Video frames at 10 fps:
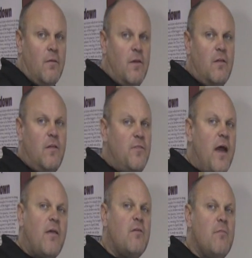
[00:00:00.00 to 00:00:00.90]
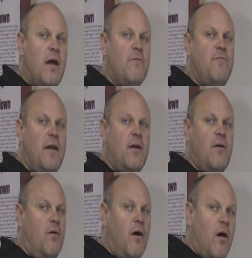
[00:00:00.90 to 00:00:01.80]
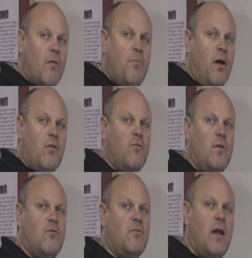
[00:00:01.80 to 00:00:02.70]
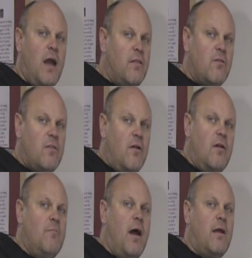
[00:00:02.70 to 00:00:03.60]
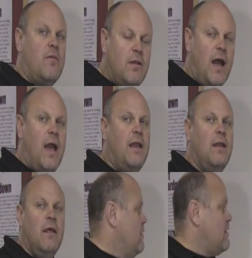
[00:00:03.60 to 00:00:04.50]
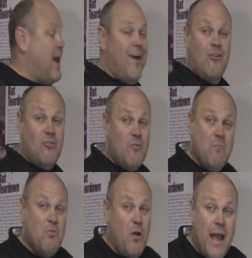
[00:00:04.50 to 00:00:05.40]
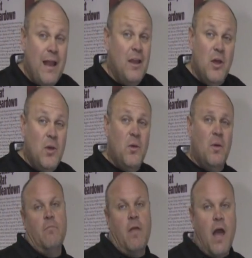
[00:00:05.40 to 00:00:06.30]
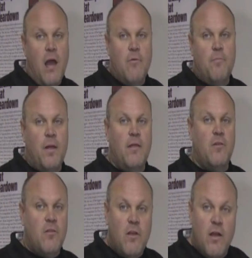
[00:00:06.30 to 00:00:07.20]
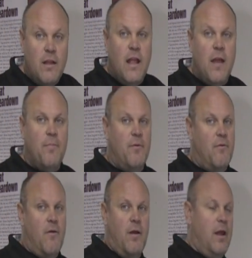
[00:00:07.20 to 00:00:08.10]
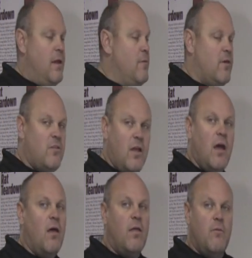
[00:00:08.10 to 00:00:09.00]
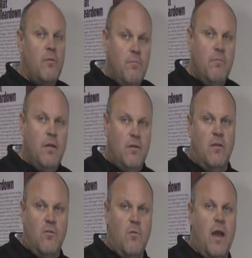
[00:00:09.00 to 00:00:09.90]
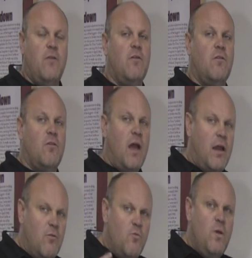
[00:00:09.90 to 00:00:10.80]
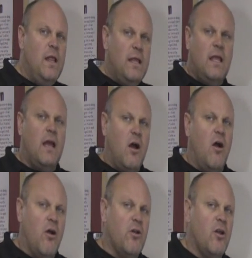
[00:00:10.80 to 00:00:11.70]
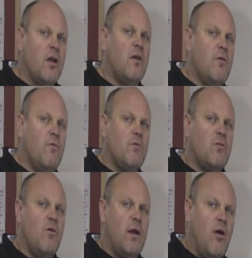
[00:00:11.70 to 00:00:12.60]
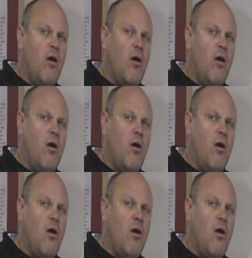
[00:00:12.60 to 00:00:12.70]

60,000 mile vehicle, all the ball joints are tight, the steering box is tight, tires are brand new. I replaced the steering dampener on it, and there would be situations. So I had to really take a hard look at what was going